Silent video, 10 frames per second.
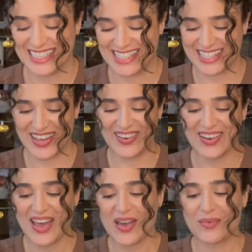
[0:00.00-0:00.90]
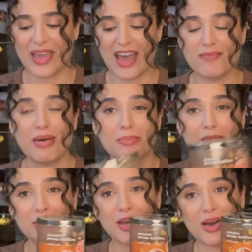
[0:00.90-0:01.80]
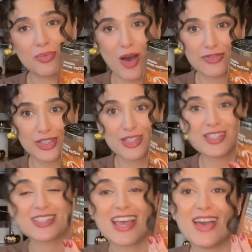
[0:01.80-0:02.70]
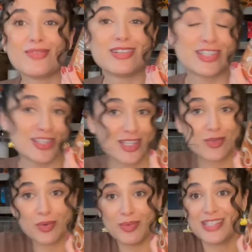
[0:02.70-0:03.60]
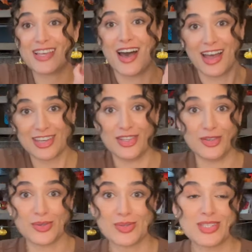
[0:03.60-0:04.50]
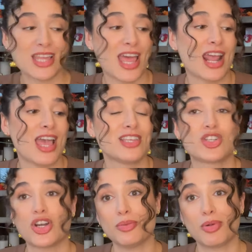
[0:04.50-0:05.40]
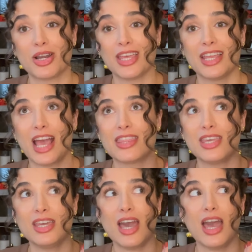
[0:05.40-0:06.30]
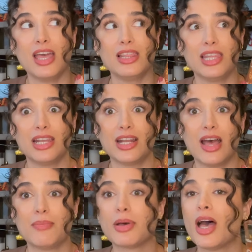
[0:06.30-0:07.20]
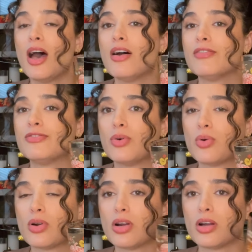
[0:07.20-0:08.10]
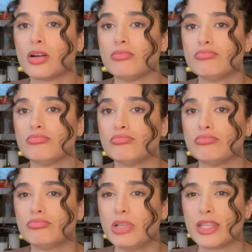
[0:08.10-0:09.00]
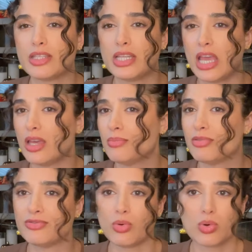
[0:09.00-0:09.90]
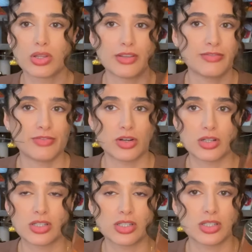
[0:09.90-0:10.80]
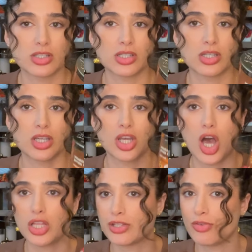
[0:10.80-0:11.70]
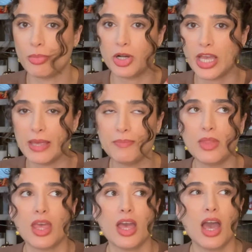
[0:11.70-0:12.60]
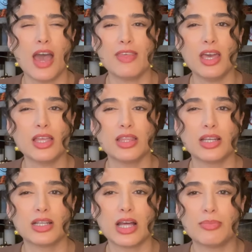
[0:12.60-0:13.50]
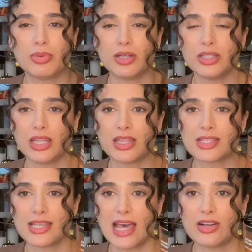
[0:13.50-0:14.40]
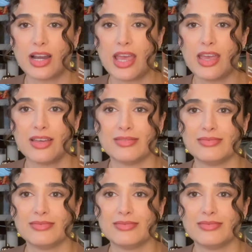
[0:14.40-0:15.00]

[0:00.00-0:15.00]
So we have pumpkin pecan waffles, which this one was unused and I started burning it. I think I lit it up for like the day before the first college football game. I think I lit it up like the Saturday